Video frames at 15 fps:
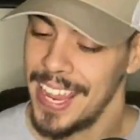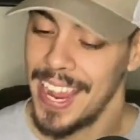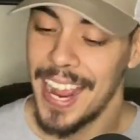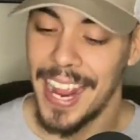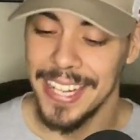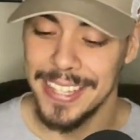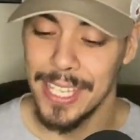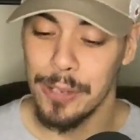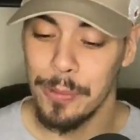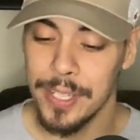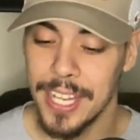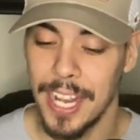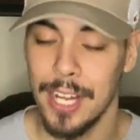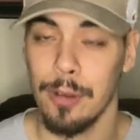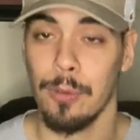I think we
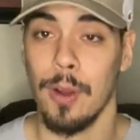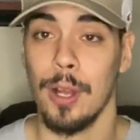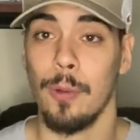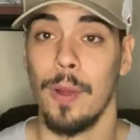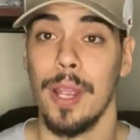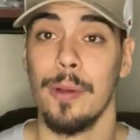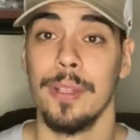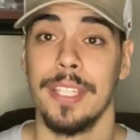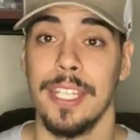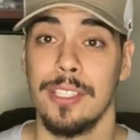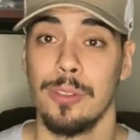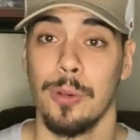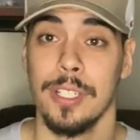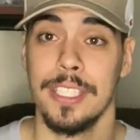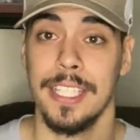kind of run away with it
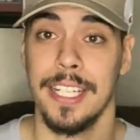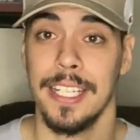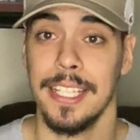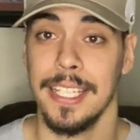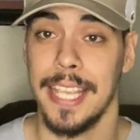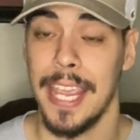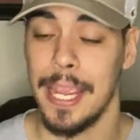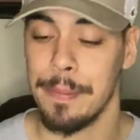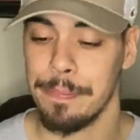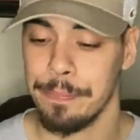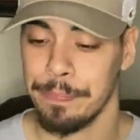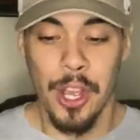towards the end of the game.